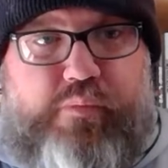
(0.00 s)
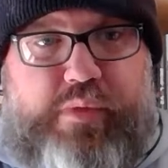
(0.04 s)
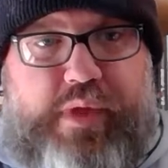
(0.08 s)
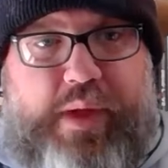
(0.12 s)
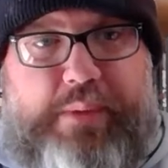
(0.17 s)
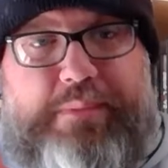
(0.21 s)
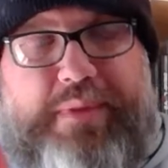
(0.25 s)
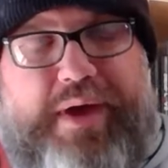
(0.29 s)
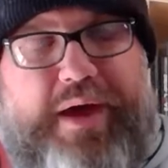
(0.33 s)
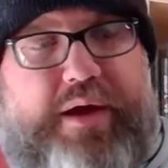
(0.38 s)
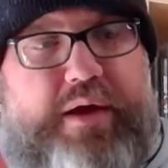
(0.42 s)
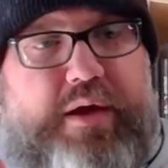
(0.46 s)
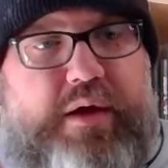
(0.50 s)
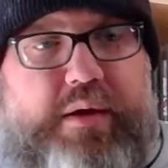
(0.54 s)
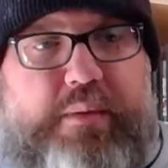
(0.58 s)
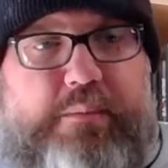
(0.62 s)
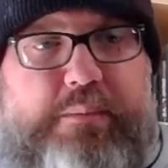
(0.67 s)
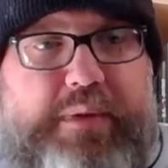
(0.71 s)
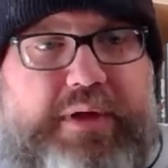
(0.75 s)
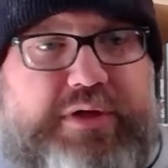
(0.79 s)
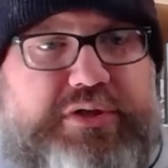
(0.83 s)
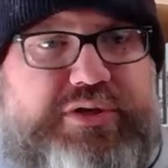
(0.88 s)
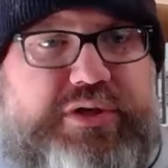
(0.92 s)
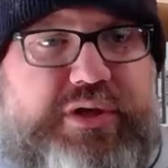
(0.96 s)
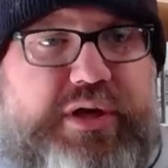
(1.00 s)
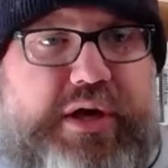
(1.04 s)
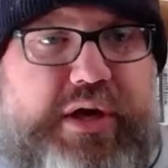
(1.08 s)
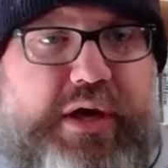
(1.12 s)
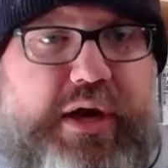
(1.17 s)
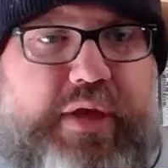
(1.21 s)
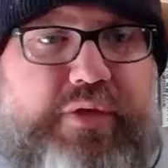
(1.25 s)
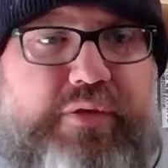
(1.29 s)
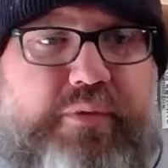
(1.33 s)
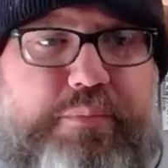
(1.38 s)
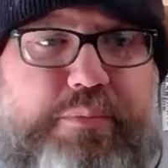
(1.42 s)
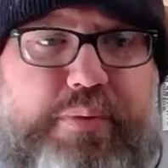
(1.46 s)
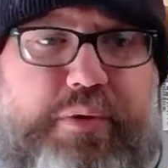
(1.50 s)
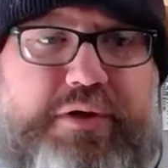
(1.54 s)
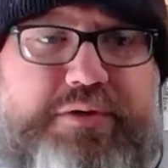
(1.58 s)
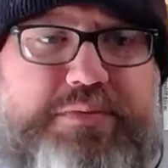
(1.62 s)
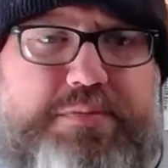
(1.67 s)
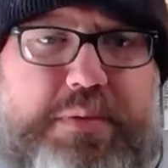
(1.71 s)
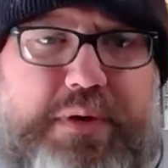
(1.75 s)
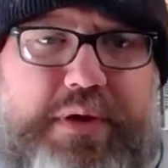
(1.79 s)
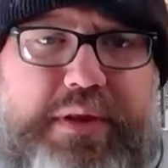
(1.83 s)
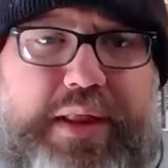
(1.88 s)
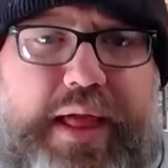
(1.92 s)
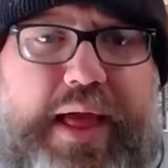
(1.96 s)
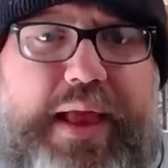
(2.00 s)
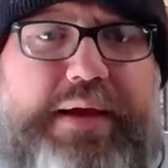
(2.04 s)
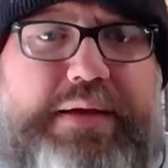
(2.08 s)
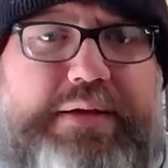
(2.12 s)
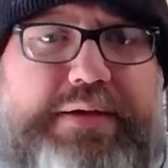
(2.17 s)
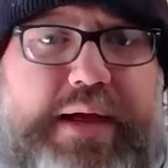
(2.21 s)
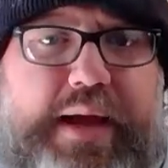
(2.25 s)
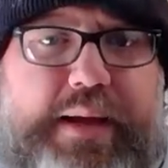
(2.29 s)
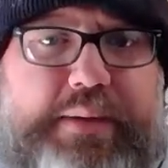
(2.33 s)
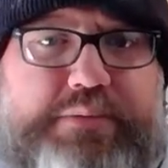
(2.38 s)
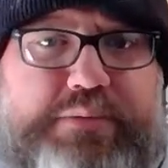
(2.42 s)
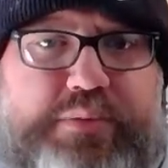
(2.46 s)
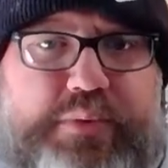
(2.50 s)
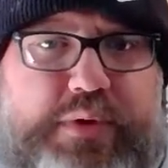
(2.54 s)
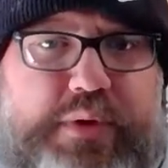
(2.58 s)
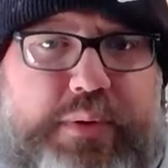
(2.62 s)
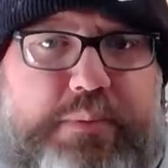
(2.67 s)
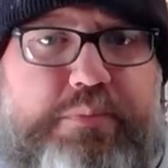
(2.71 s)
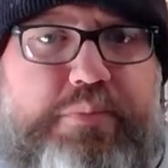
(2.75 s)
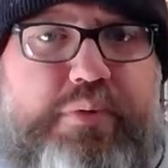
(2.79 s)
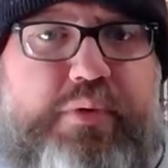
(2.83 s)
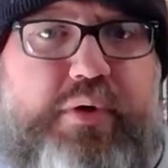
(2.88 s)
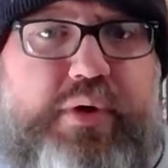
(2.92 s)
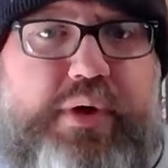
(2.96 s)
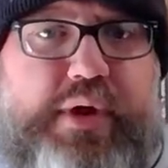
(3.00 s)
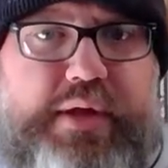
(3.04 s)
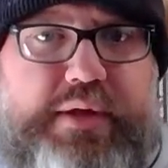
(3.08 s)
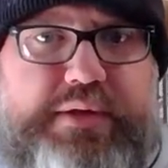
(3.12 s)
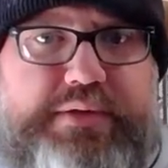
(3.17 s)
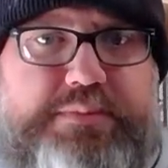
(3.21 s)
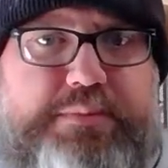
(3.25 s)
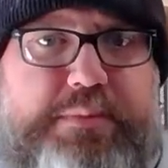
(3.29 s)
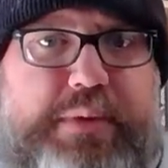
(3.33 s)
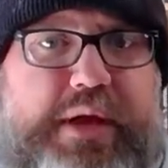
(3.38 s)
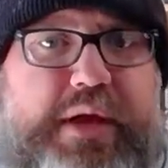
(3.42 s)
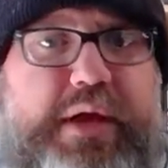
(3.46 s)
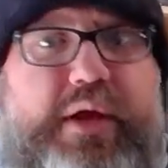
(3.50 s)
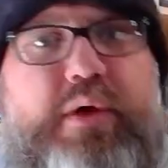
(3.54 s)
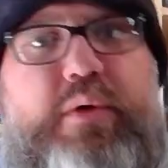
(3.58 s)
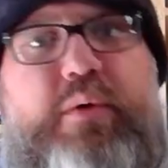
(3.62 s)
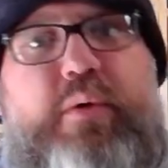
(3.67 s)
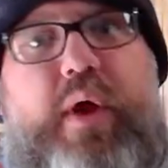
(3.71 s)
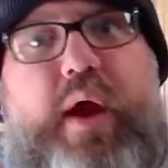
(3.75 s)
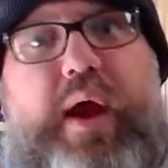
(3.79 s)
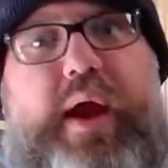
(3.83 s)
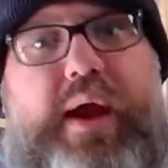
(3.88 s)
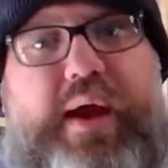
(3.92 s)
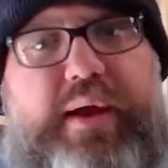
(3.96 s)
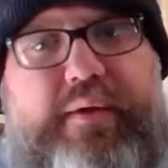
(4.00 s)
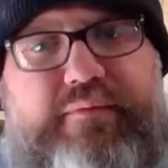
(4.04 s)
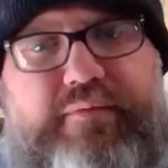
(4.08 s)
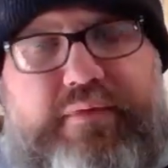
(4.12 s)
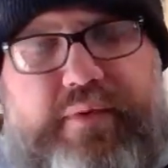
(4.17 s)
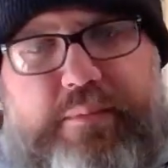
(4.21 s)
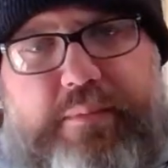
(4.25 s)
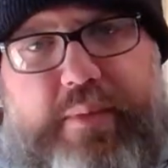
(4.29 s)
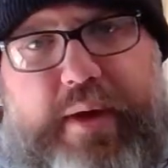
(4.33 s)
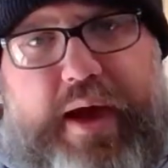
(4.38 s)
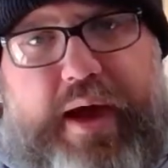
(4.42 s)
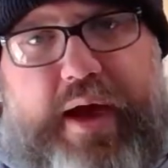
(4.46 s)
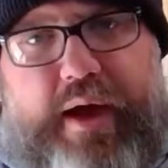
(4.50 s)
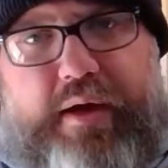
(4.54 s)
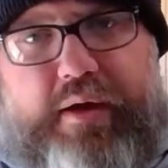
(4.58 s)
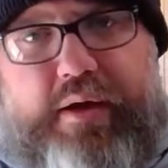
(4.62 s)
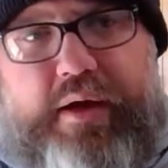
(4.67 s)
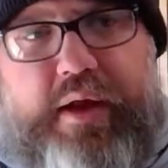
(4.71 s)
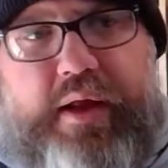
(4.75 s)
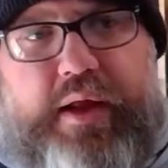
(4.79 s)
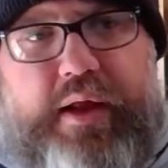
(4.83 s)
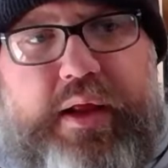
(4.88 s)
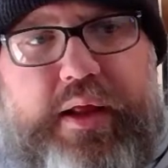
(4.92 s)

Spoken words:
I'm not going to mention any other books, but a lot of times when a book is being raved about,